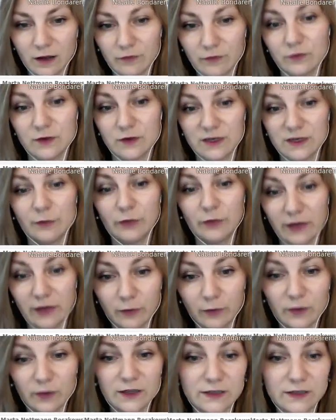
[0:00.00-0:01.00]
For example,
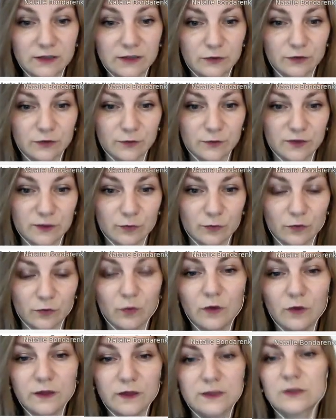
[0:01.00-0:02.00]
like villa suite with
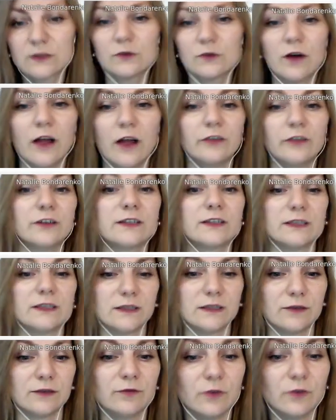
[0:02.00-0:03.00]
pool, it's
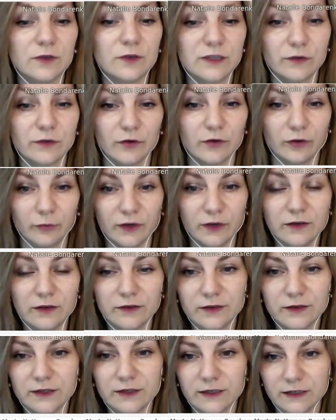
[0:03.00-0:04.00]
264 square
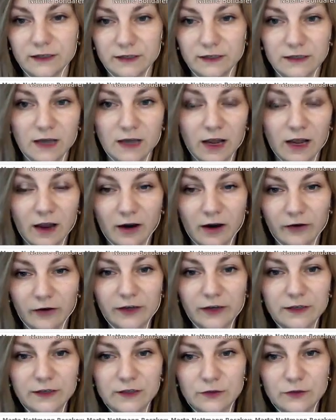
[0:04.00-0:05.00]
meters. It's
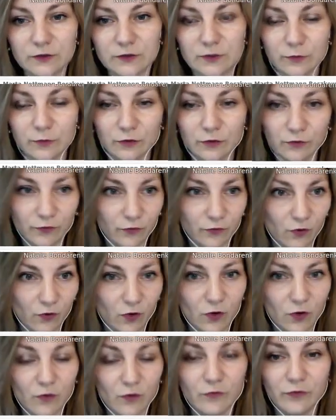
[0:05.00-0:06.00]
really suitable
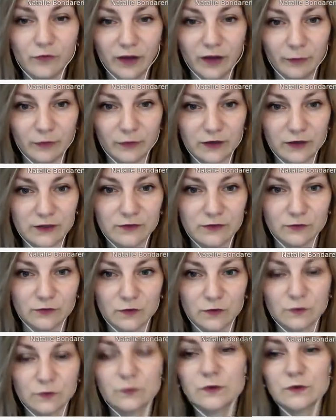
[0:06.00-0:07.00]
for families for
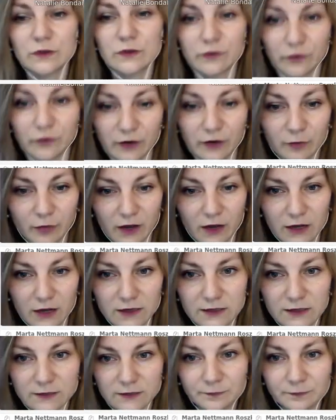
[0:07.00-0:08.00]
2-3 pups.